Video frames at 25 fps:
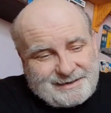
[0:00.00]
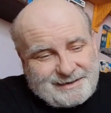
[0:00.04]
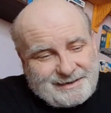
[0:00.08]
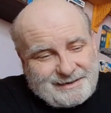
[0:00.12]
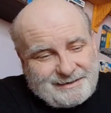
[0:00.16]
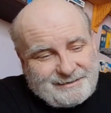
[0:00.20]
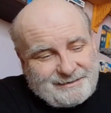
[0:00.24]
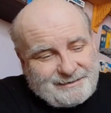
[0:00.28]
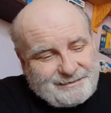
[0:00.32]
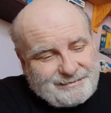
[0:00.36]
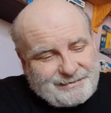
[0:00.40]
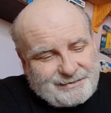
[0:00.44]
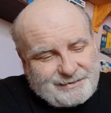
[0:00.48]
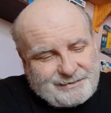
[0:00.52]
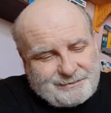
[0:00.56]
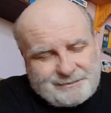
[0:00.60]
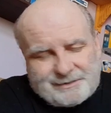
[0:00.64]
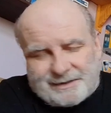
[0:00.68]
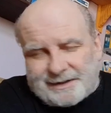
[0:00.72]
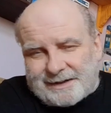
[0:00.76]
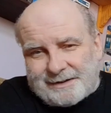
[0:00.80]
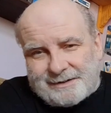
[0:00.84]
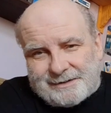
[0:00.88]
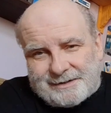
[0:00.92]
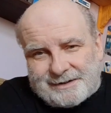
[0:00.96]
And I thought,
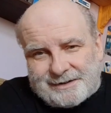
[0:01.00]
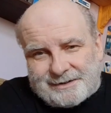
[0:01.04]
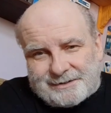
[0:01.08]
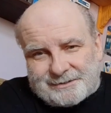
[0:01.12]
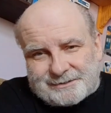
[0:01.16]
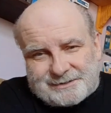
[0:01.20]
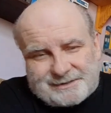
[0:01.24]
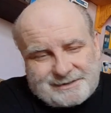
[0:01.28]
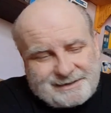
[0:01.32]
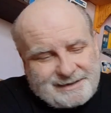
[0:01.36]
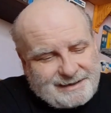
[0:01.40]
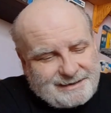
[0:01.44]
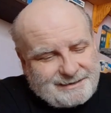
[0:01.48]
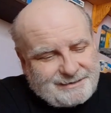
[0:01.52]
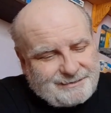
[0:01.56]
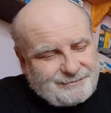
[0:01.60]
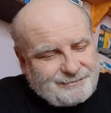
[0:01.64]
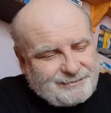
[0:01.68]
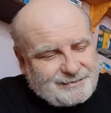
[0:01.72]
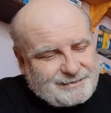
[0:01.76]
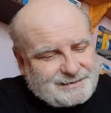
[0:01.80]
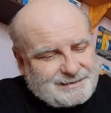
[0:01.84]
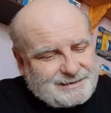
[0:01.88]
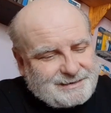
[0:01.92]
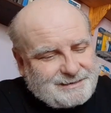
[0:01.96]
well, I ought to get the
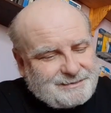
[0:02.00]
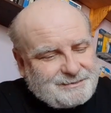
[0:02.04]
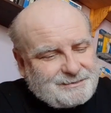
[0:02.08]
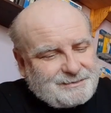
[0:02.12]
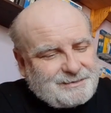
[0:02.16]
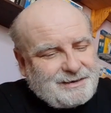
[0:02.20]
physical